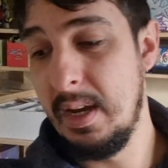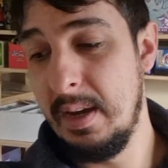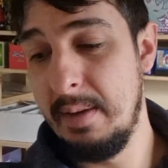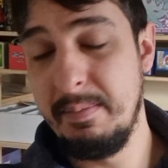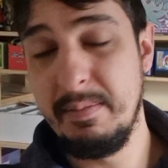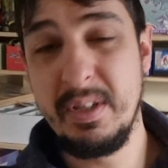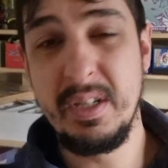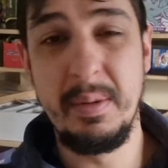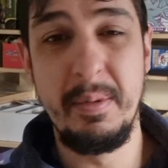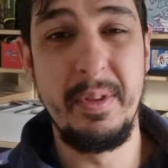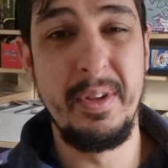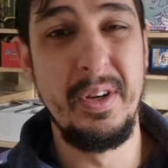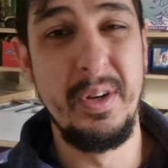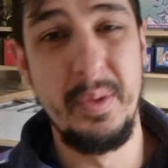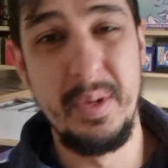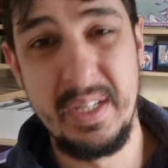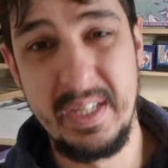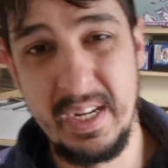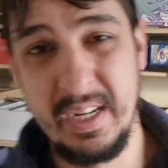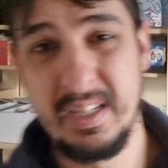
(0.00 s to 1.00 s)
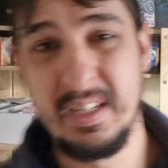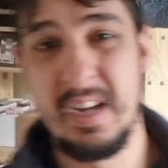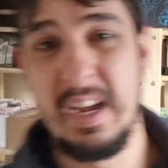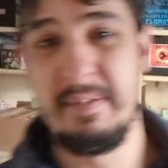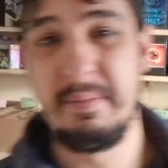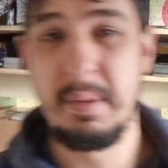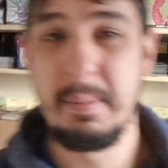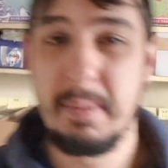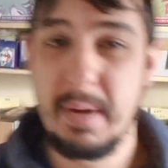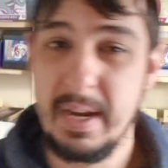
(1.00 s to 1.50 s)
Some of the newer sets I have
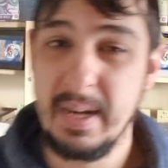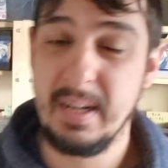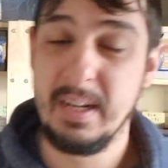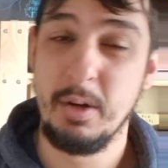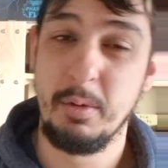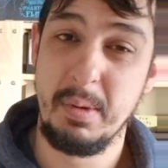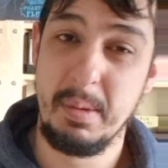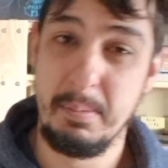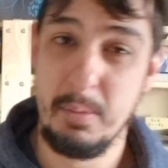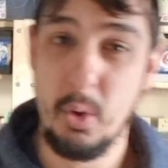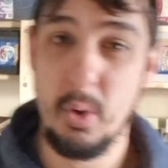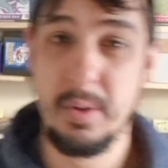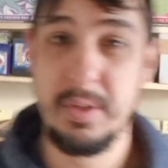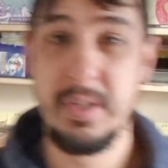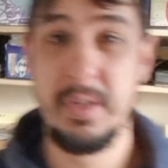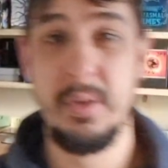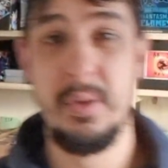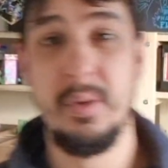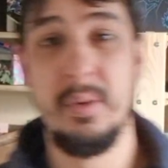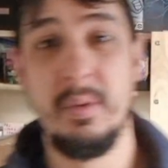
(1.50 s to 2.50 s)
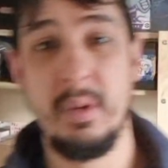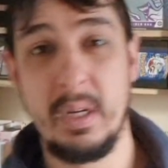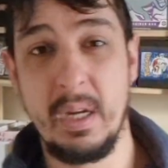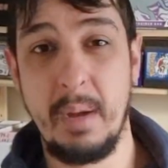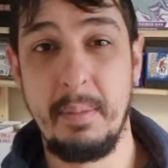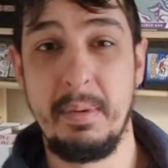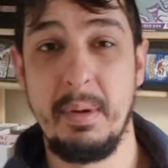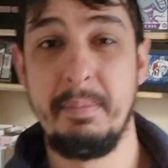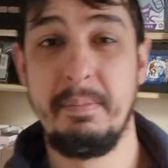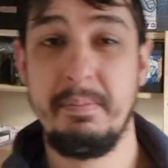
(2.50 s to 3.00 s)
been paying a little bit more to a
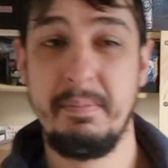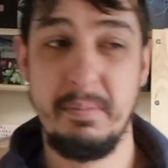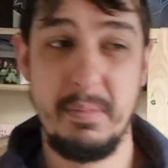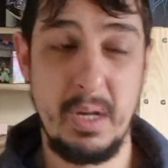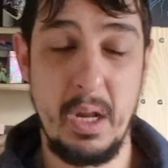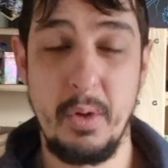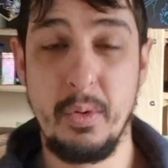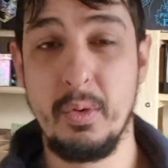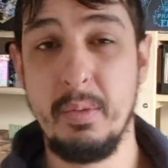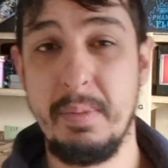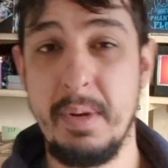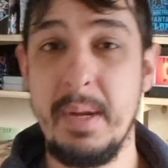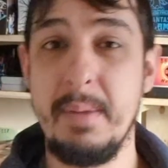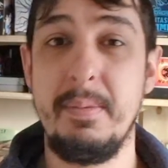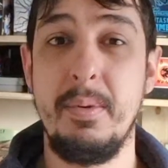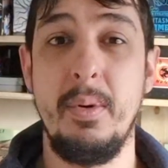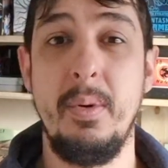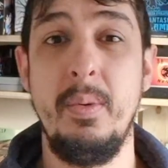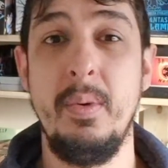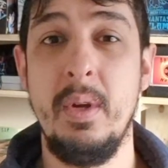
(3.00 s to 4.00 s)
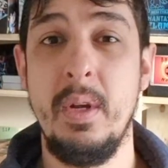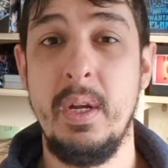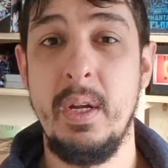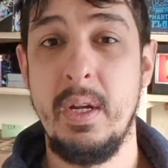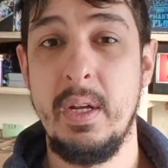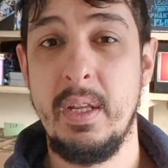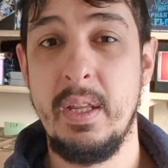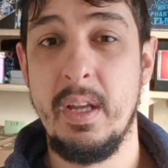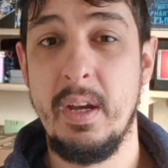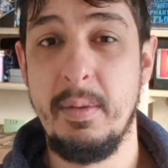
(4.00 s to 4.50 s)
couple of local people
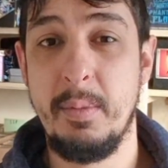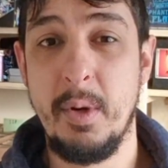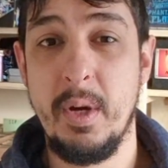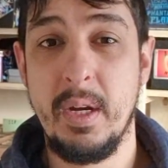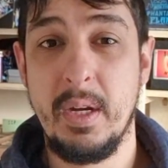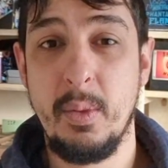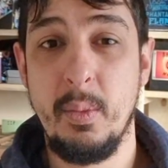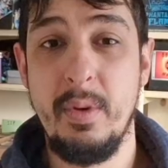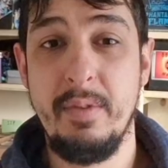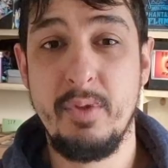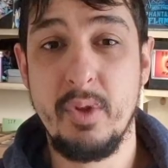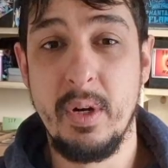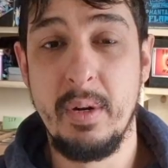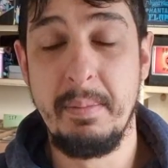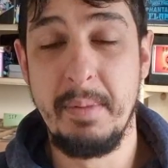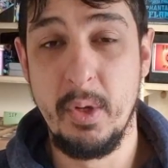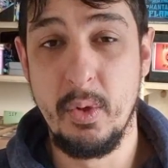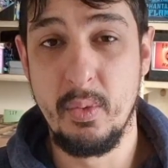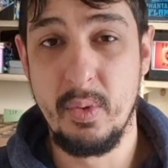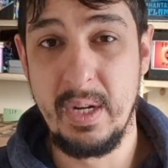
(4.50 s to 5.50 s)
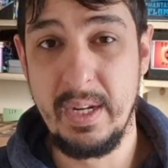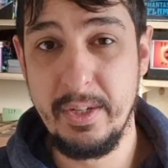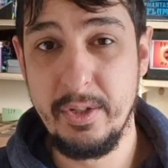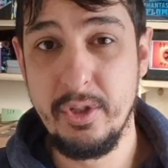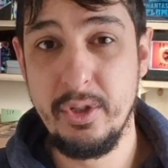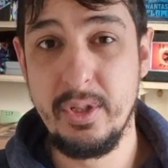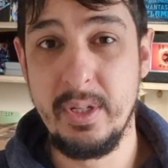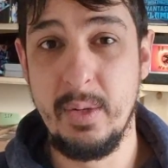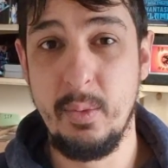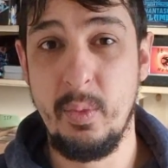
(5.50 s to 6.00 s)
that I'm working with, trying to build a
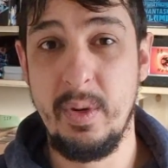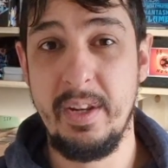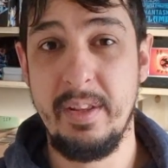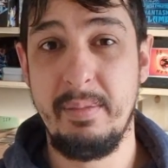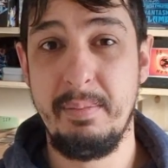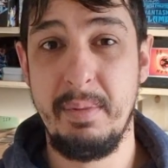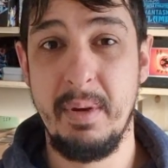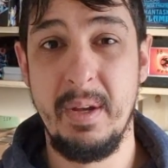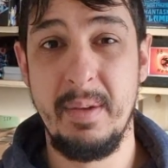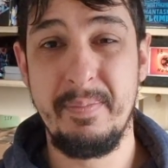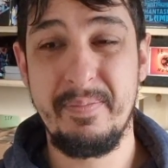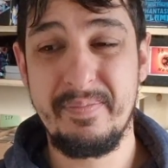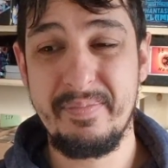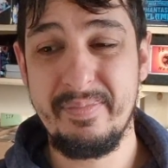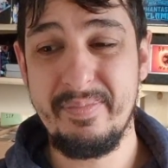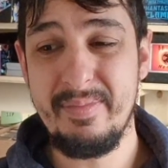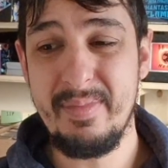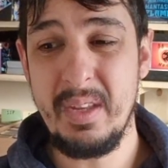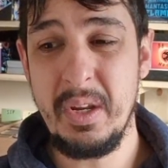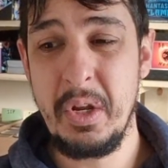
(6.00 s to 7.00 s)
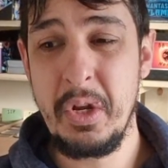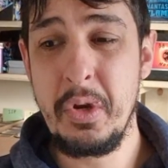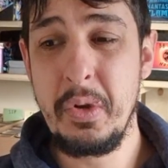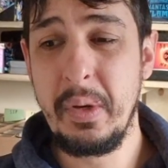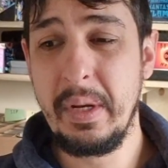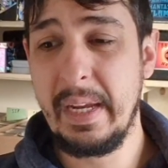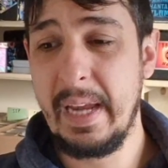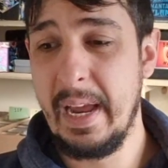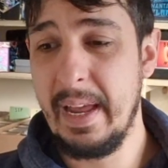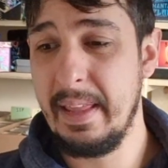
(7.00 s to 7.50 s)
relationship with. But you can
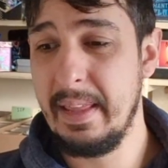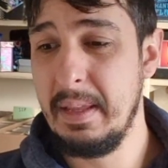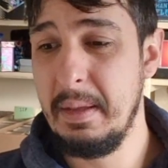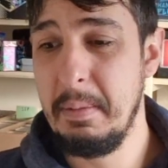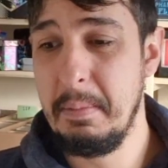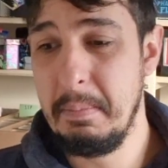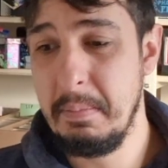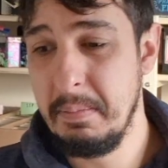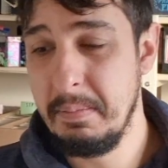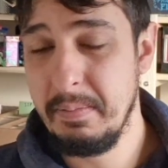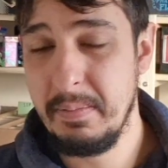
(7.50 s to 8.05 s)
get them.